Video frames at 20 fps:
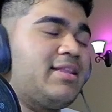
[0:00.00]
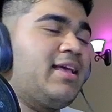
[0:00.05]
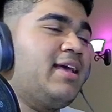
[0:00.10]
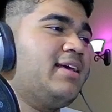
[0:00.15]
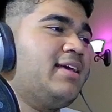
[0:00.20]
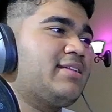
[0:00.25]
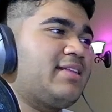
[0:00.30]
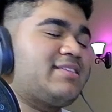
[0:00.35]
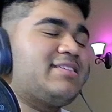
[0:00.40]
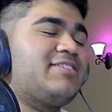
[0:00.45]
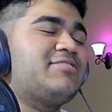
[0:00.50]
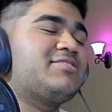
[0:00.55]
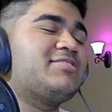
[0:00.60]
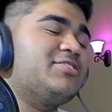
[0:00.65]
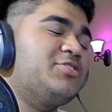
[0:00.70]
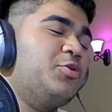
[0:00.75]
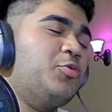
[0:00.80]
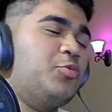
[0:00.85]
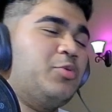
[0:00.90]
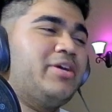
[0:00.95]
that sounds a
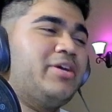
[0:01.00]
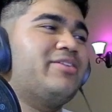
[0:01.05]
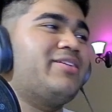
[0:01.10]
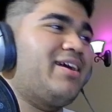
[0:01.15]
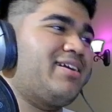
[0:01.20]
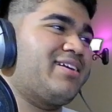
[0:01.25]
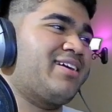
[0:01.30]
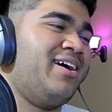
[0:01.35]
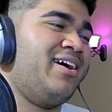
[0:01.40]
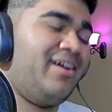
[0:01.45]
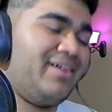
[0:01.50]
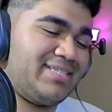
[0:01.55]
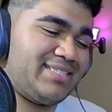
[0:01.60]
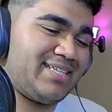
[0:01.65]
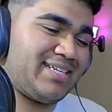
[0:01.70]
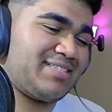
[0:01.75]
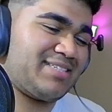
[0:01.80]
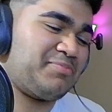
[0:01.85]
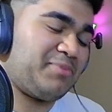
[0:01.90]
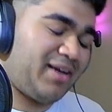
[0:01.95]
little weird out of
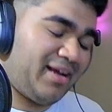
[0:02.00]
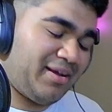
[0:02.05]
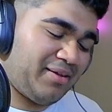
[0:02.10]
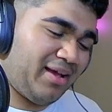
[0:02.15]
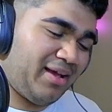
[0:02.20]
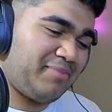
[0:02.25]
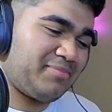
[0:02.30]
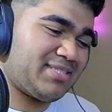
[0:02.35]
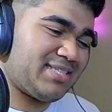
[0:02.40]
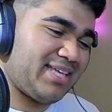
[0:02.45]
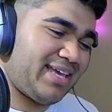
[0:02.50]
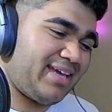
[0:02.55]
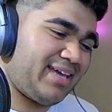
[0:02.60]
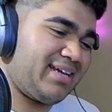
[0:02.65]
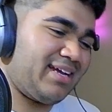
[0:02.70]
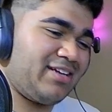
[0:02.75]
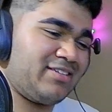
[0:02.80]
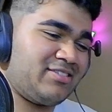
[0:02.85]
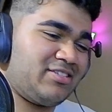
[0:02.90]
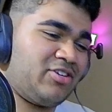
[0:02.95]
context, but I, am saying
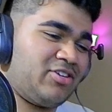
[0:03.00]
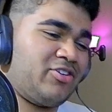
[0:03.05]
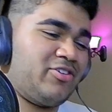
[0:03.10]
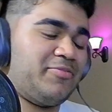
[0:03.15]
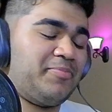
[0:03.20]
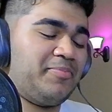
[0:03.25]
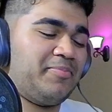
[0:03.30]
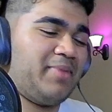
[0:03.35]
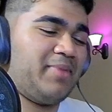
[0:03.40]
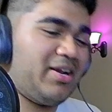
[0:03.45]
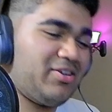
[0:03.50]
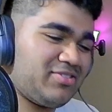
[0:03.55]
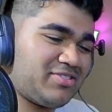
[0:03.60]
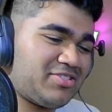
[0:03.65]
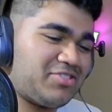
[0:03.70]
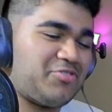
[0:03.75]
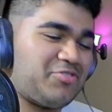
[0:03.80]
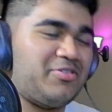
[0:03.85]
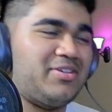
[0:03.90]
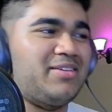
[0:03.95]
uh, her metal
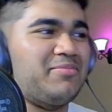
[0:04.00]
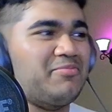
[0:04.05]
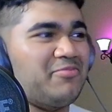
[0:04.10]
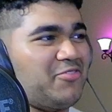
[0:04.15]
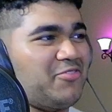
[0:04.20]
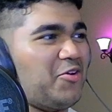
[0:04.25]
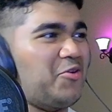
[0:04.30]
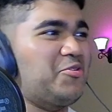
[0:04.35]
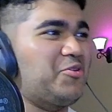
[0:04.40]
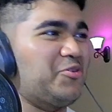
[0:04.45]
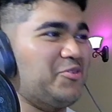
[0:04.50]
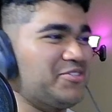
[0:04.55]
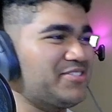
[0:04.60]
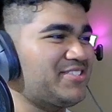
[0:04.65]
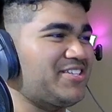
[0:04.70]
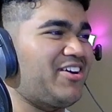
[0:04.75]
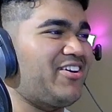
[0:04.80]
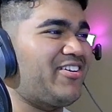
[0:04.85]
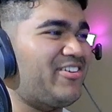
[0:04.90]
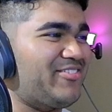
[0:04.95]
scream vocals
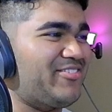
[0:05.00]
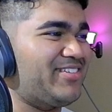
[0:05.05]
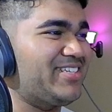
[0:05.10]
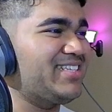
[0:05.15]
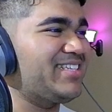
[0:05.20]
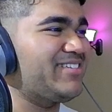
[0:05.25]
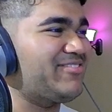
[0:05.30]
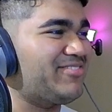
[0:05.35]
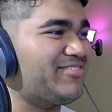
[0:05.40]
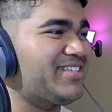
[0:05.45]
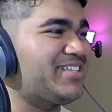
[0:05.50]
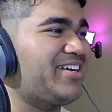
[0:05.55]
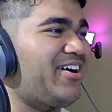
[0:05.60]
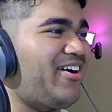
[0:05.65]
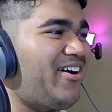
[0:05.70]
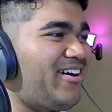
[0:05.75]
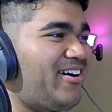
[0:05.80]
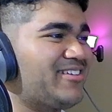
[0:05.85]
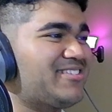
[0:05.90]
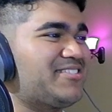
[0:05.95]
are really really
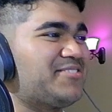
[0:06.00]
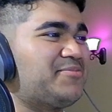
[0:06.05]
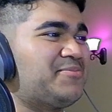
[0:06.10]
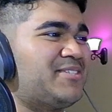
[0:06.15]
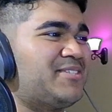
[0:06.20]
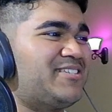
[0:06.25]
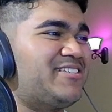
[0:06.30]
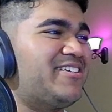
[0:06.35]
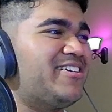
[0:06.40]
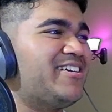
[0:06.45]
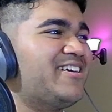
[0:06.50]
awesome here.